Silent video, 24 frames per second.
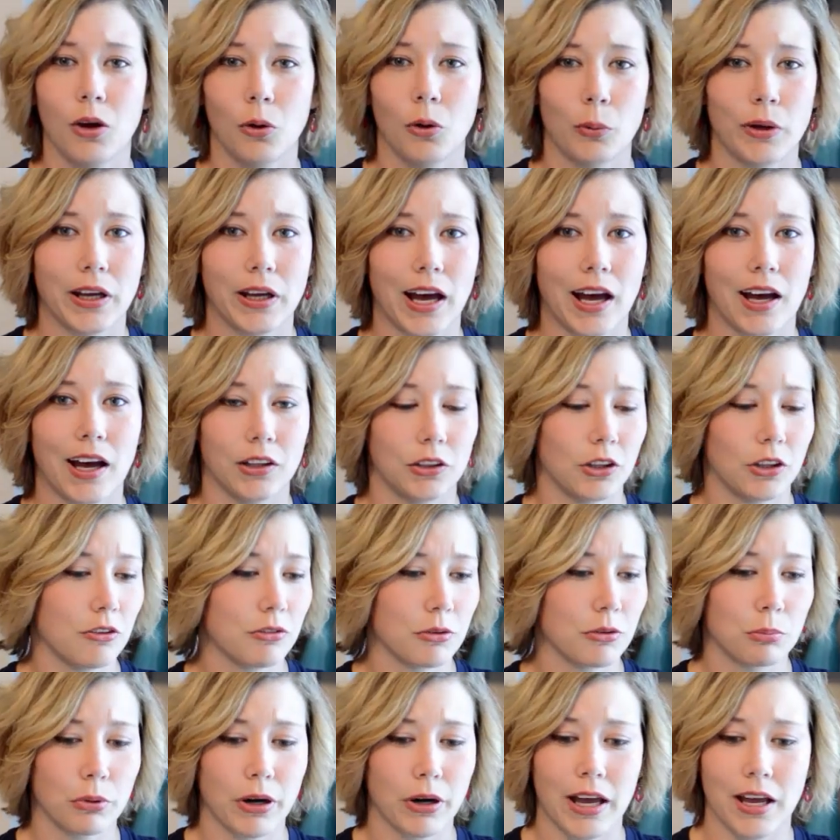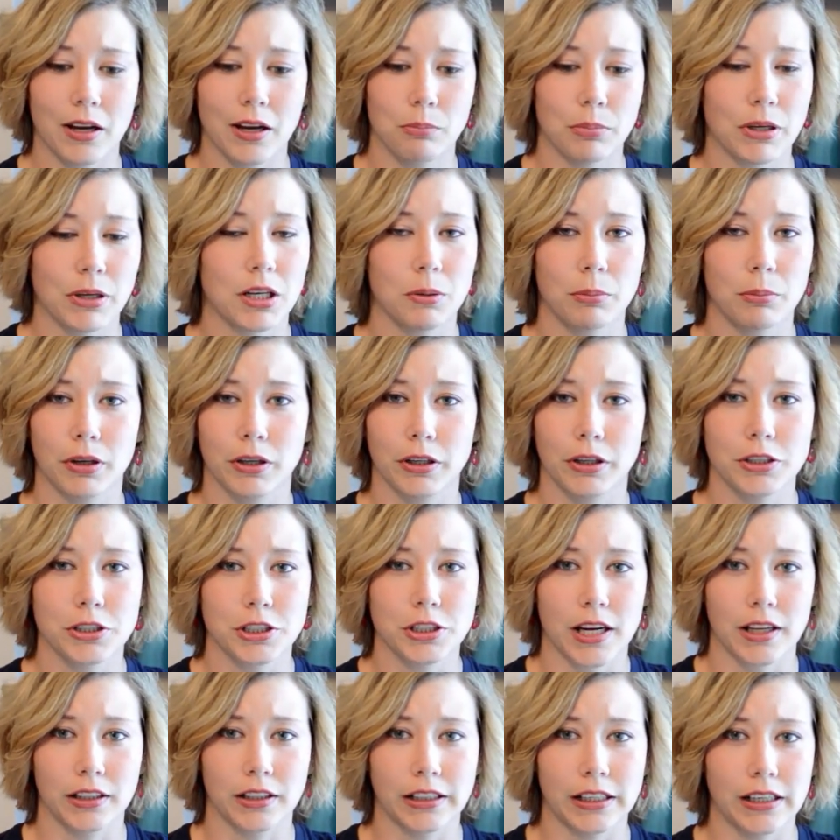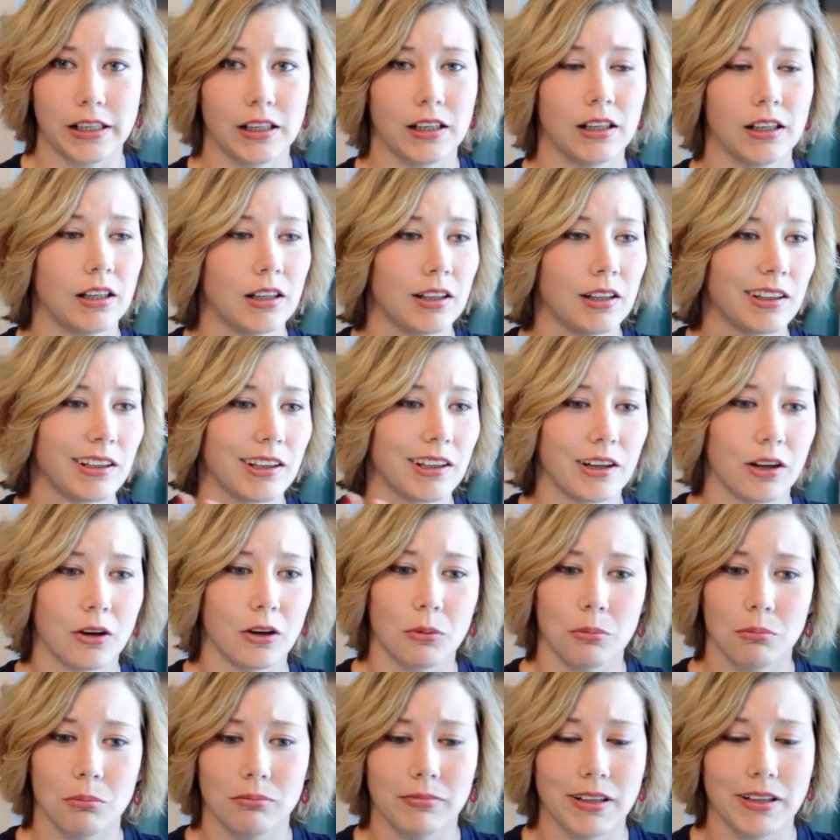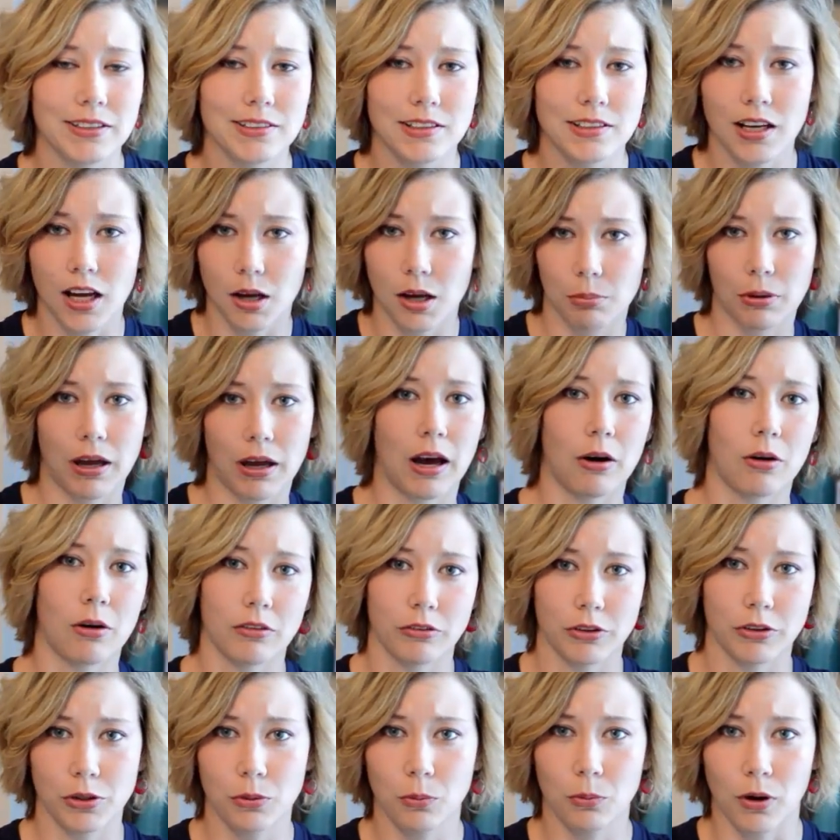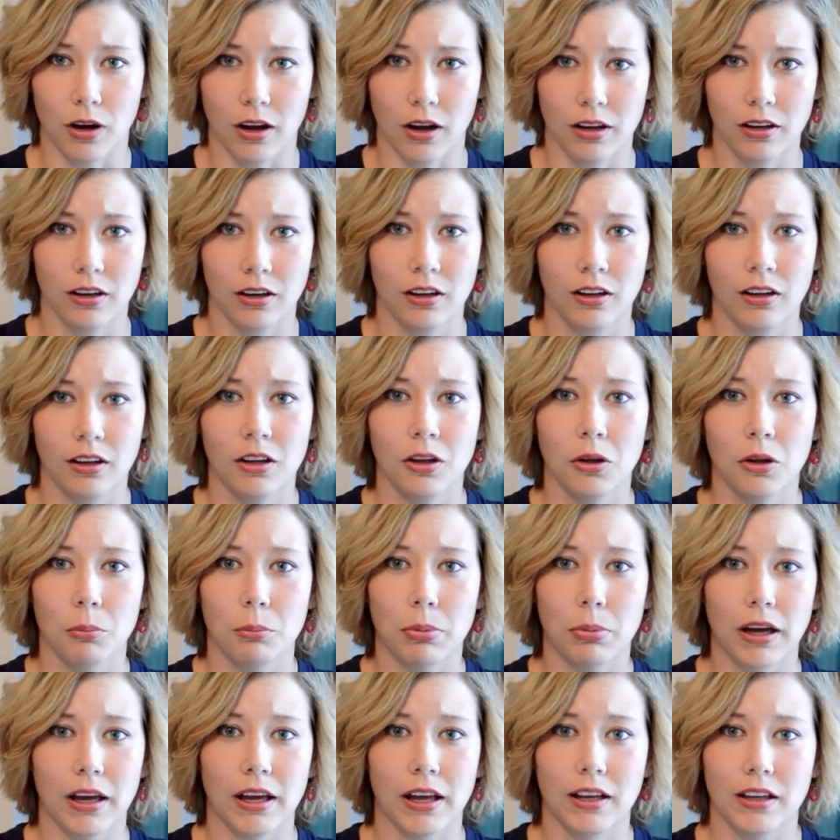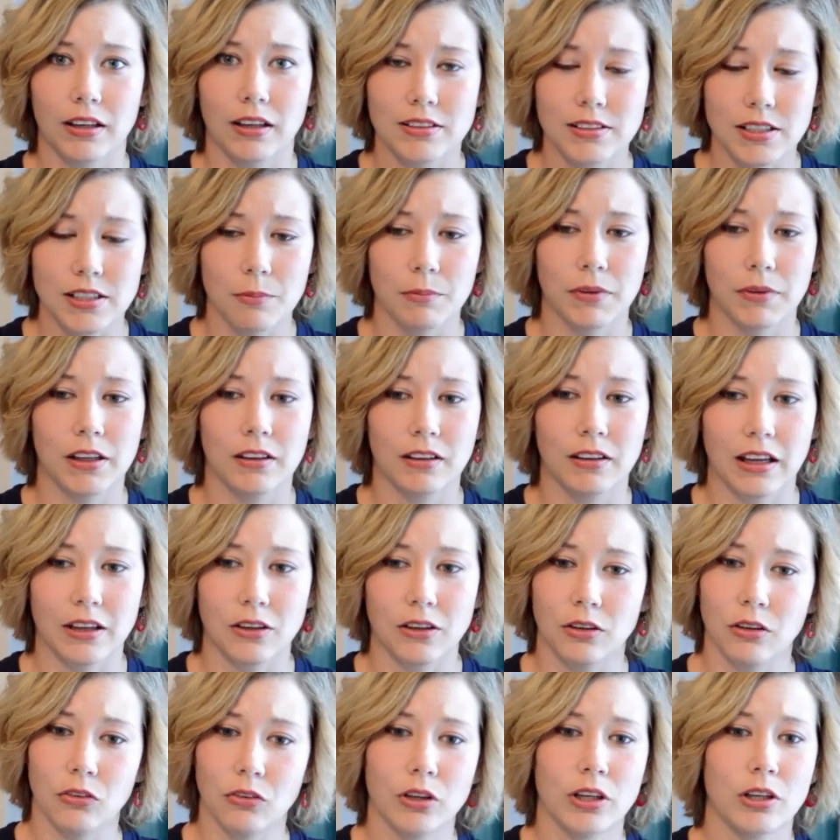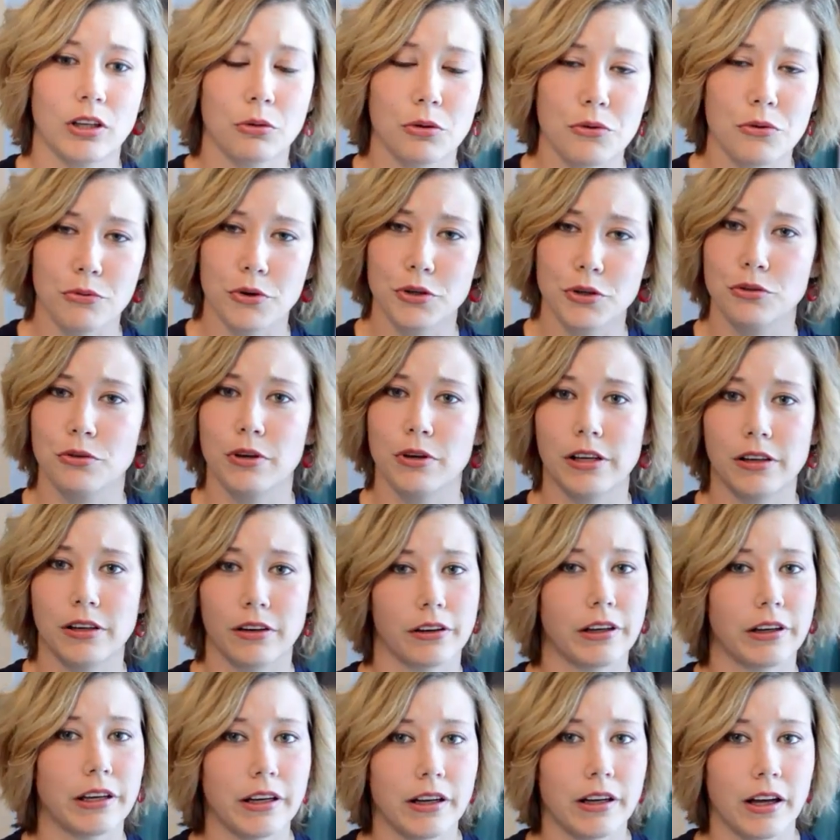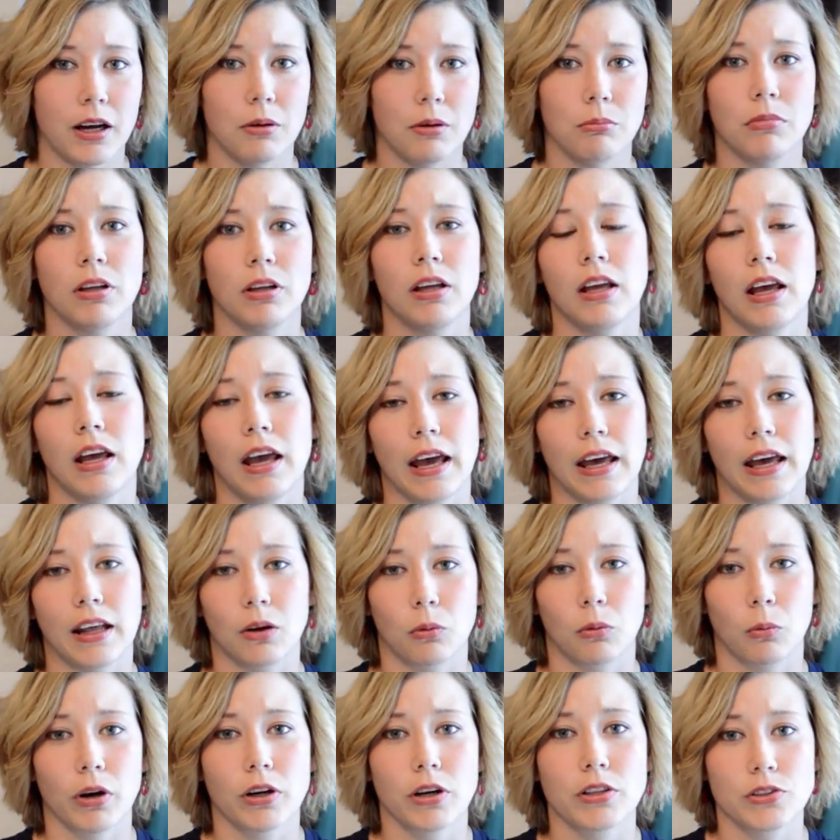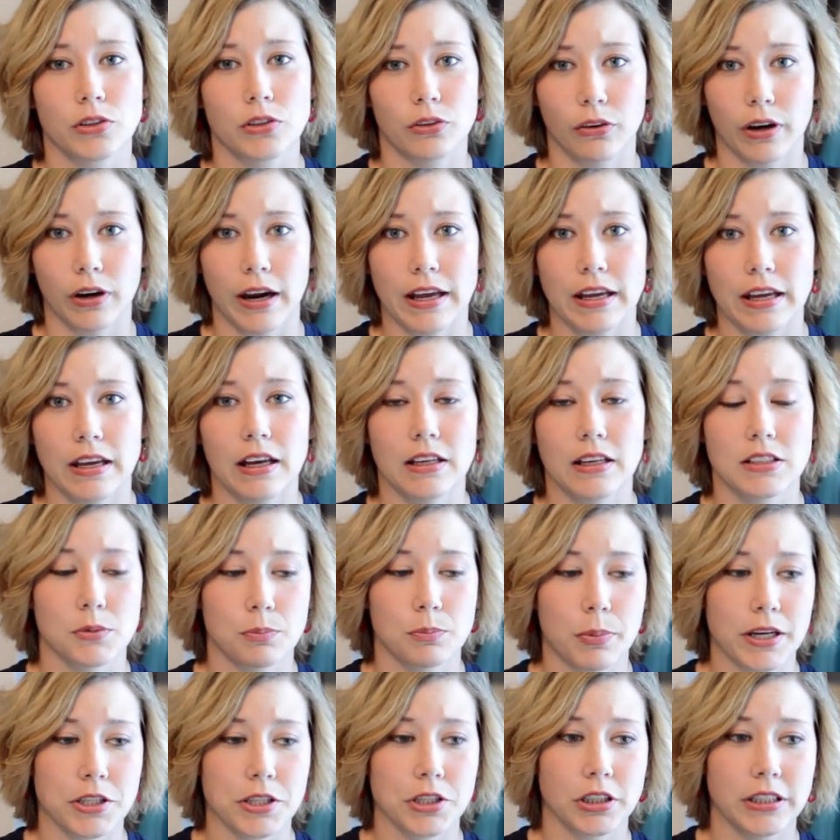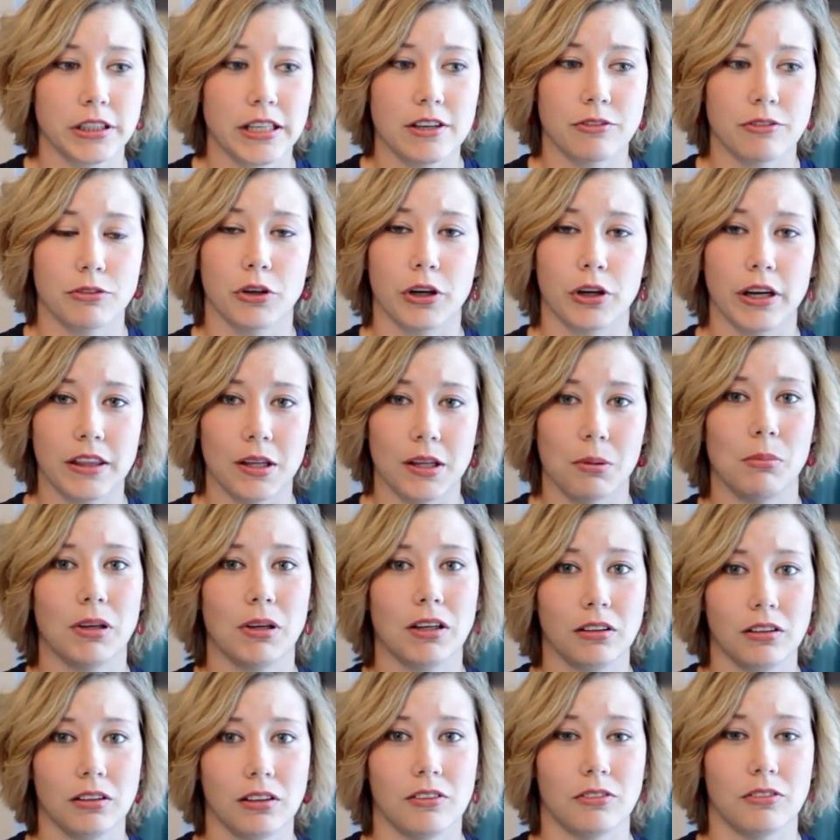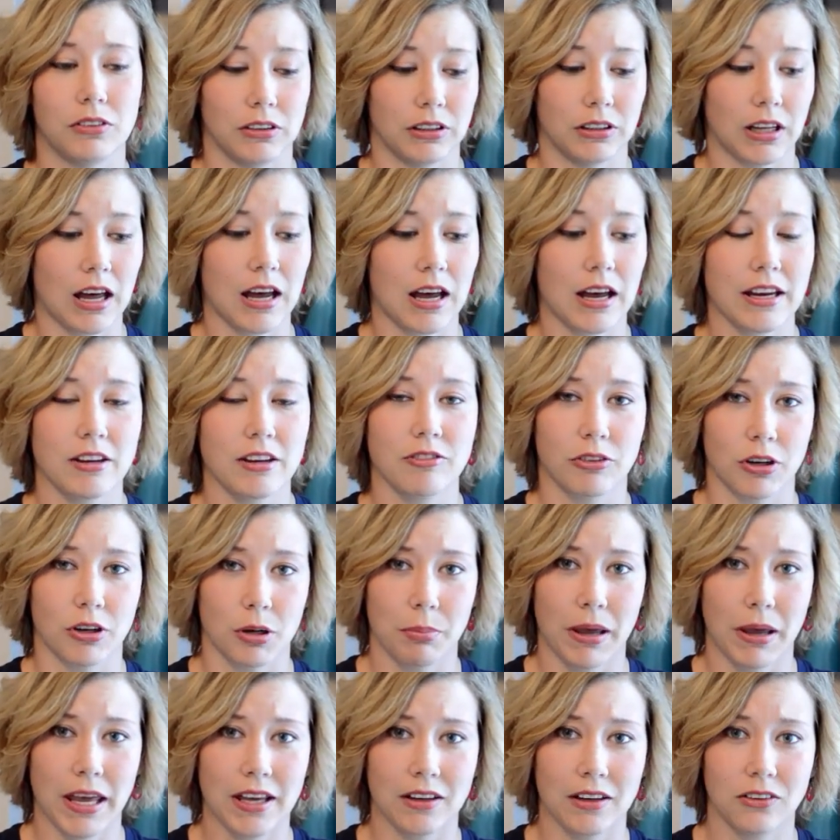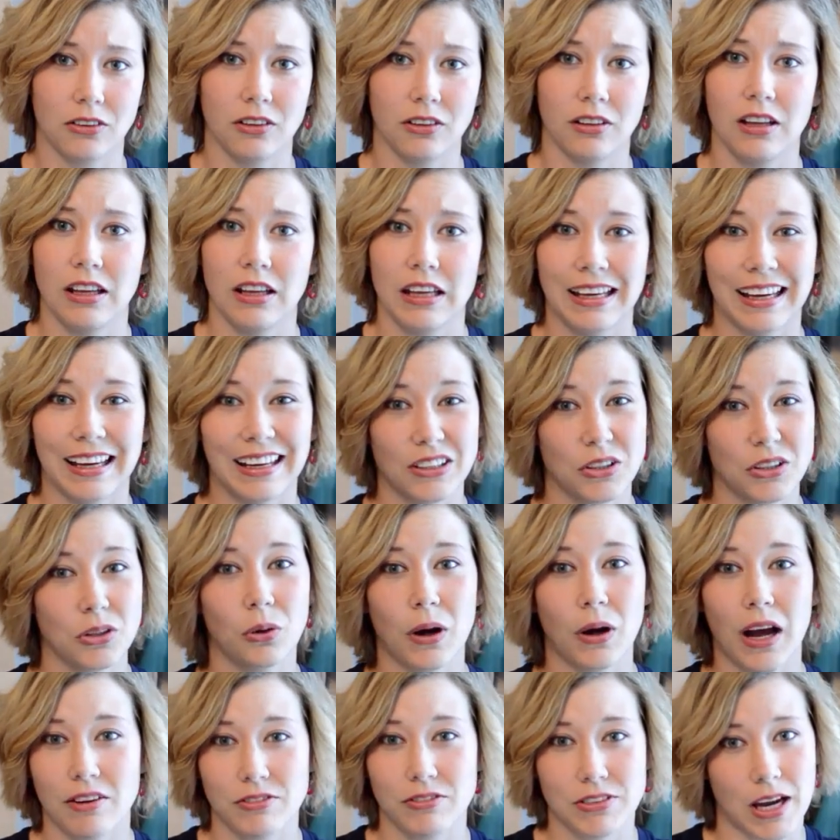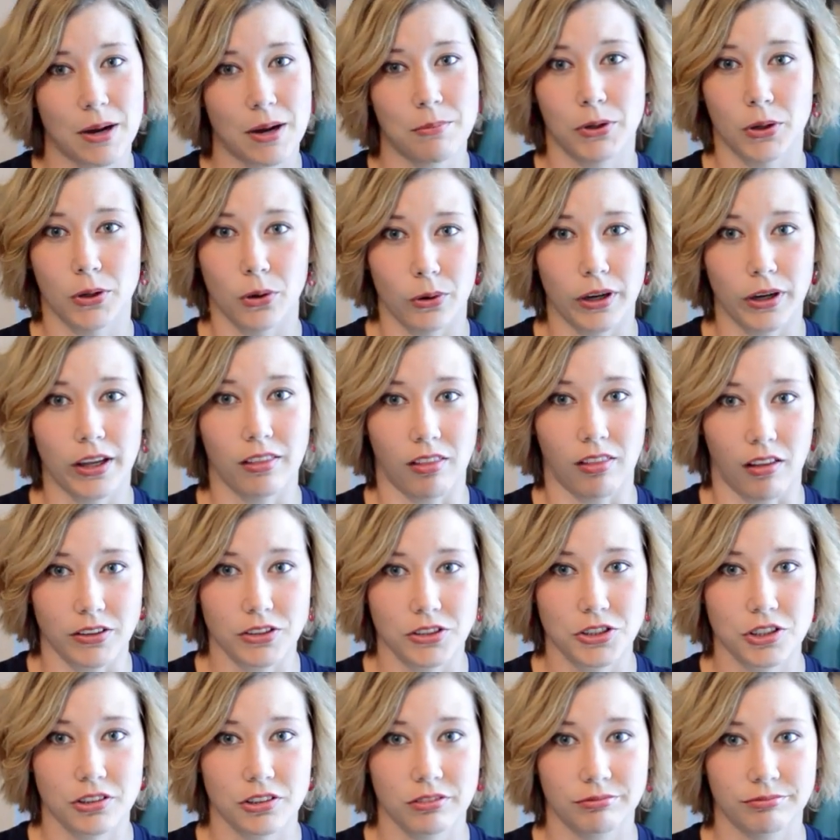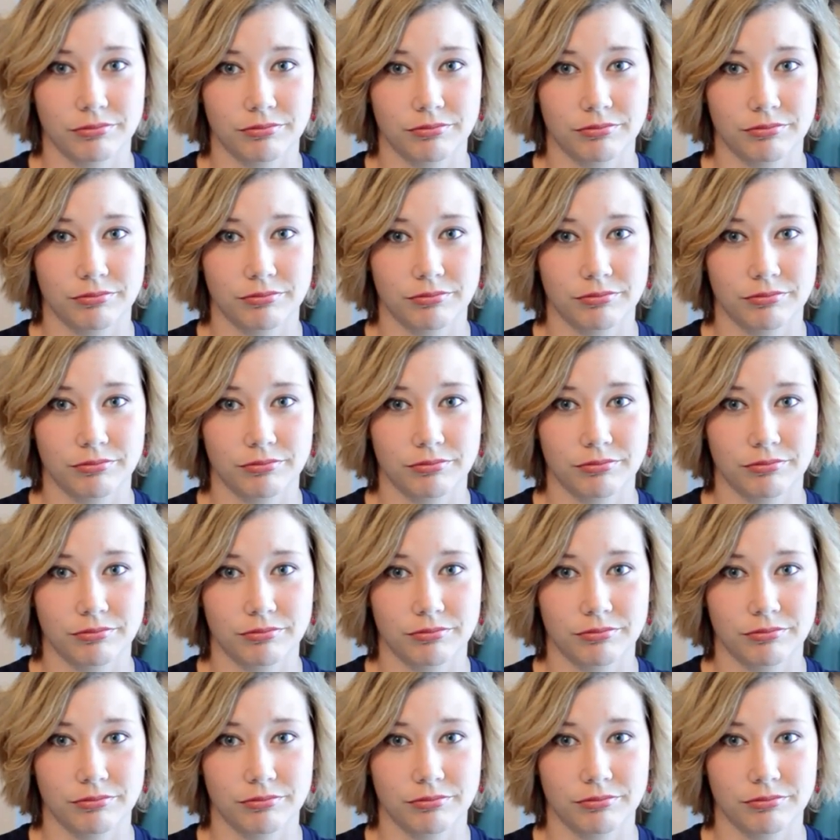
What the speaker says: We got a loaf of bread, peanut butter and jelly, you know, mix it up however you want, but something that you don't need to refrigerate or heat up, and it works great, especially if you're in the middle of a line for a panel and you don't have time to go get lunch.